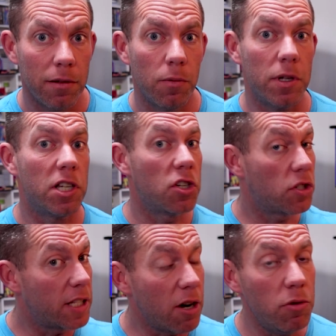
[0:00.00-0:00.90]
which is
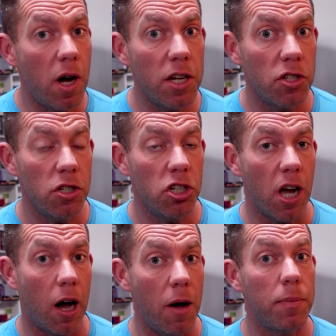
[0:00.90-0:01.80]
still nice and
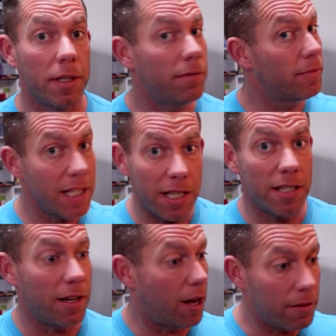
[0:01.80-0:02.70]
sharp, and this is
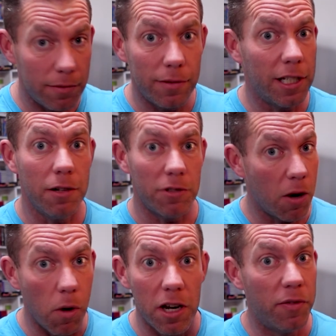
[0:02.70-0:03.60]
like, you know, no
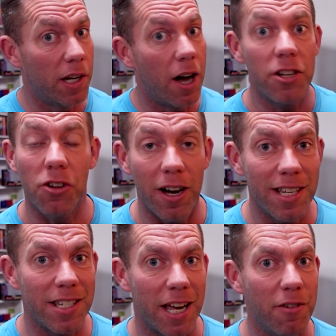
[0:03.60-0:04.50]
word of a lie, try it
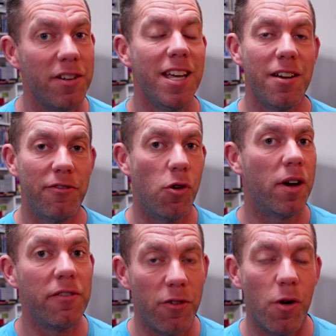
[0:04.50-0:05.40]
yourself.
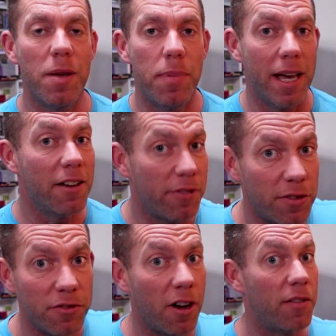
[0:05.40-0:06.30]
1440p at
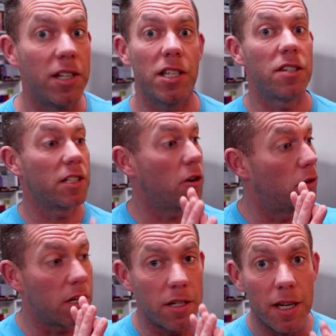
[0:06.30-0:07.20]
55 inches still
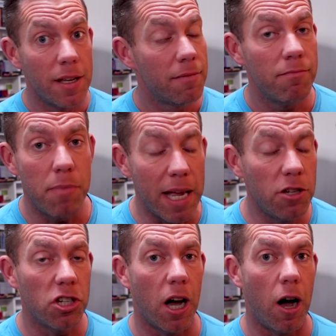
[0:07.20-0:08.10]
looks pin
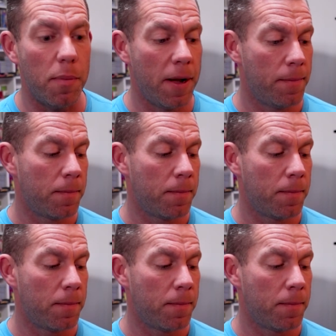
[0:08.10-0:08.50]
sharp,